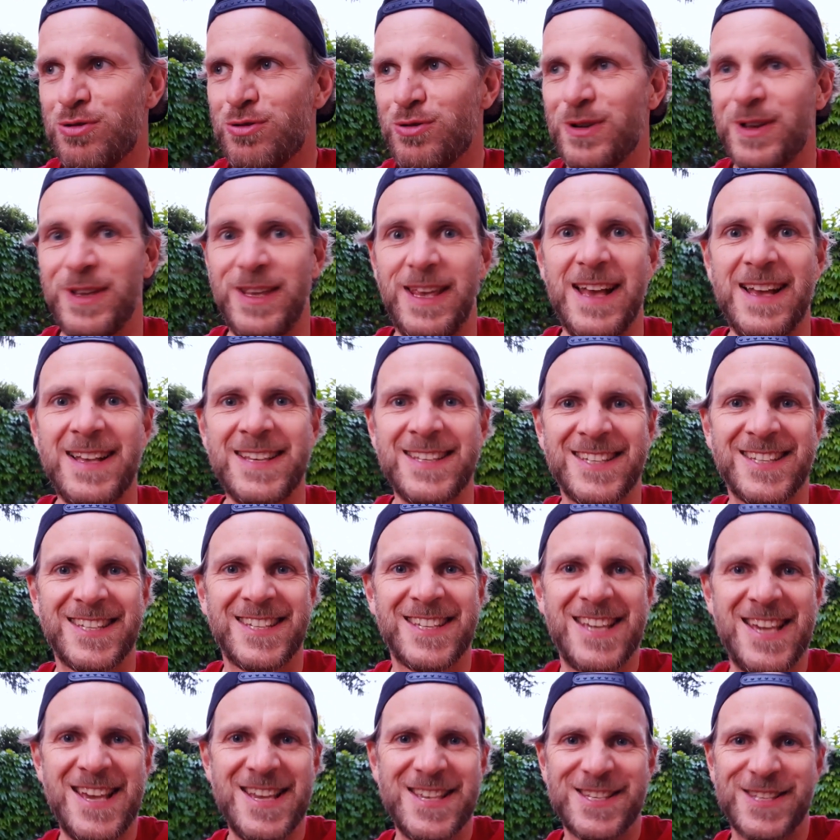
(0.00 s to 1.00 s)
Yes,
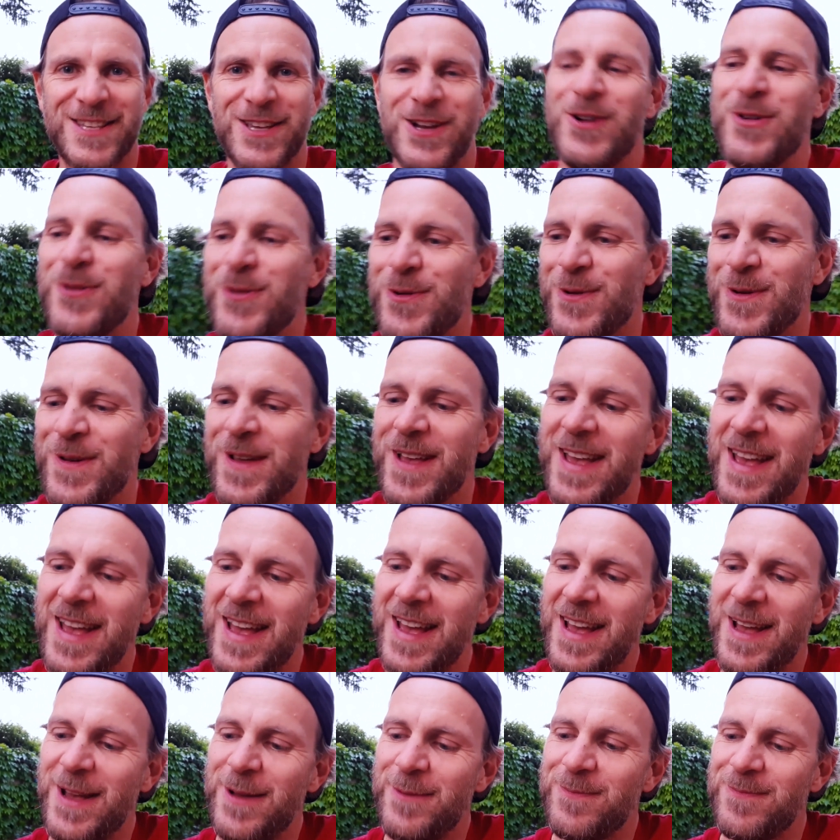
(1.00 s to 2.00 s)
so
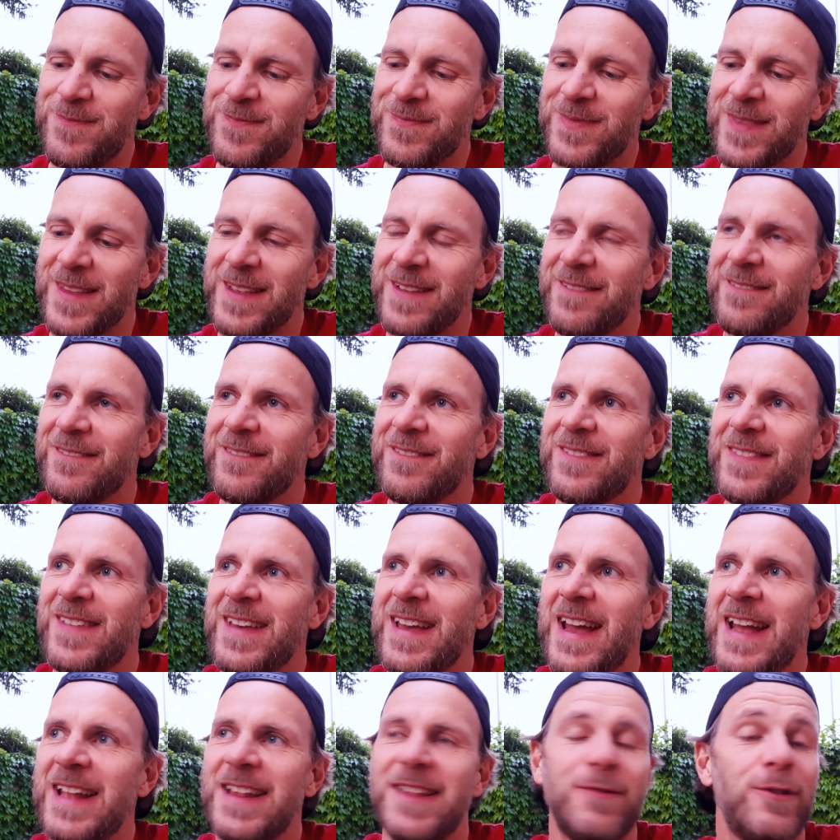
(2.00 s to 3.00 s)
and
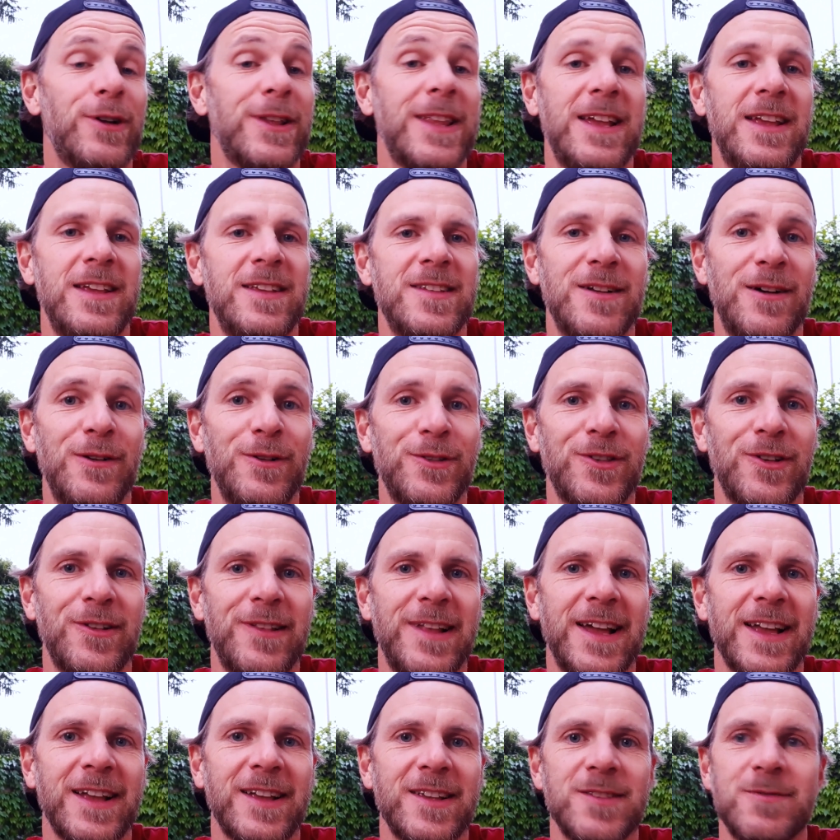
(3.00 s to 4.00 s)
what I also
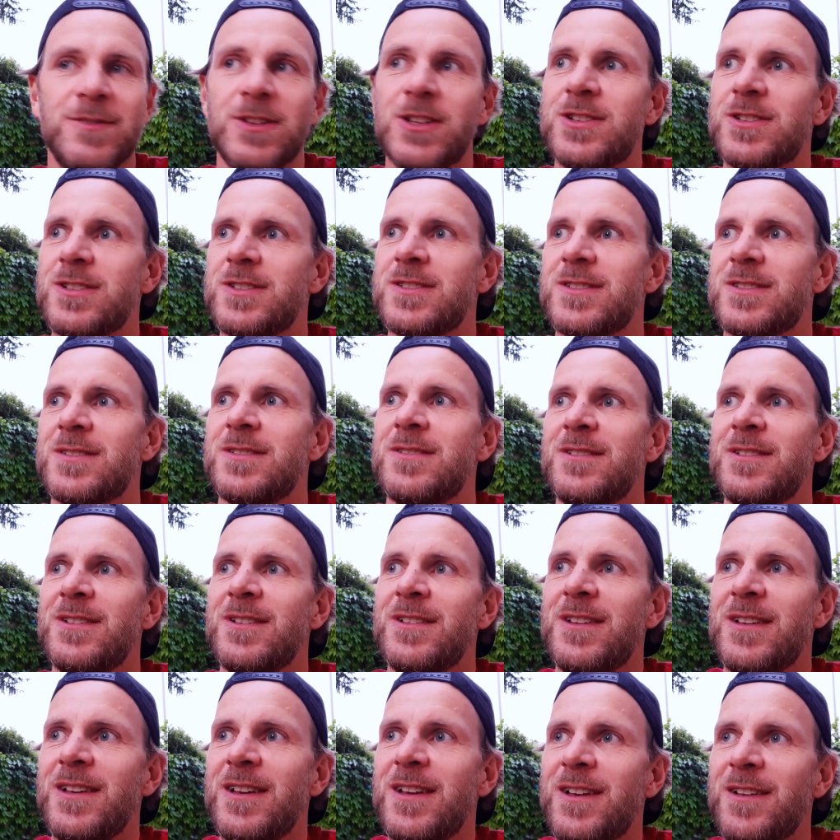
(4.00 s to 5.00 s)
like is
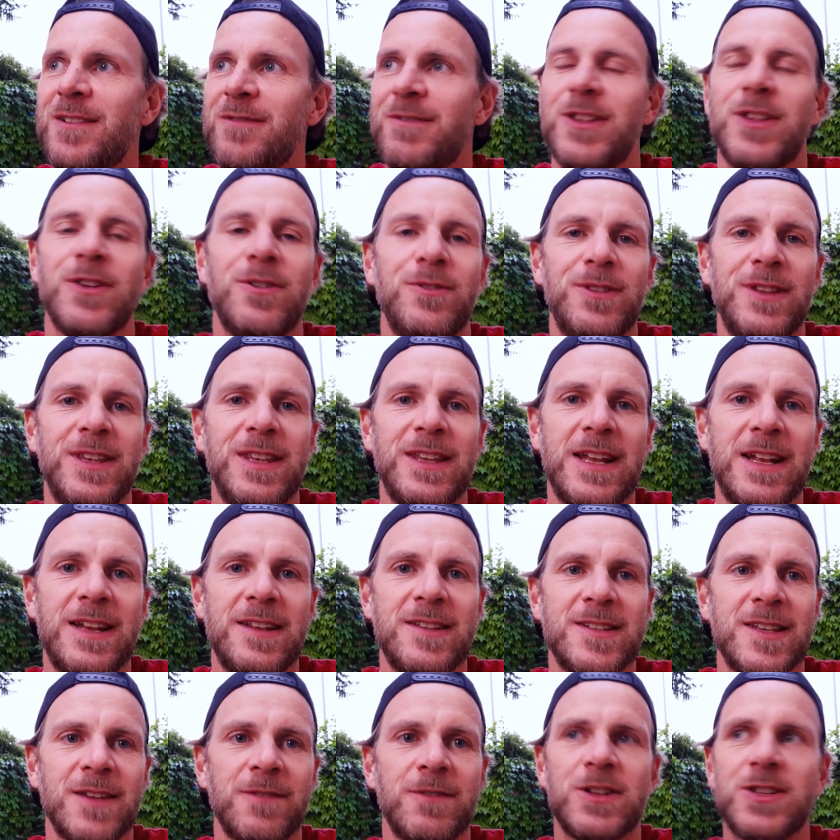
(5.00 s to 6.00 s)
we don't need
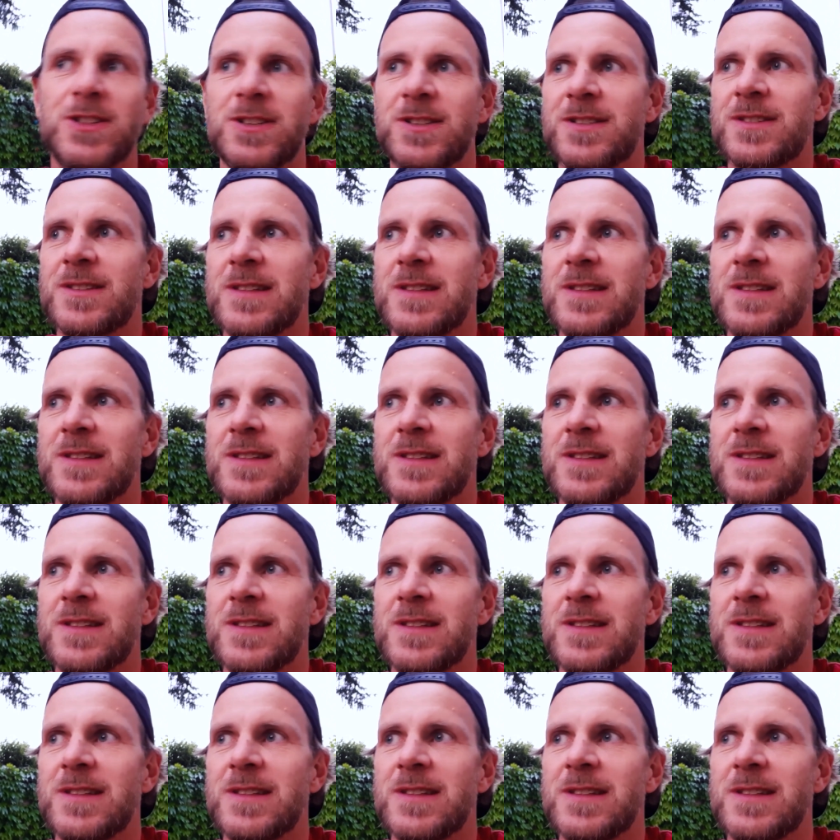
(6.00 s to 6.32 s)
anything. We just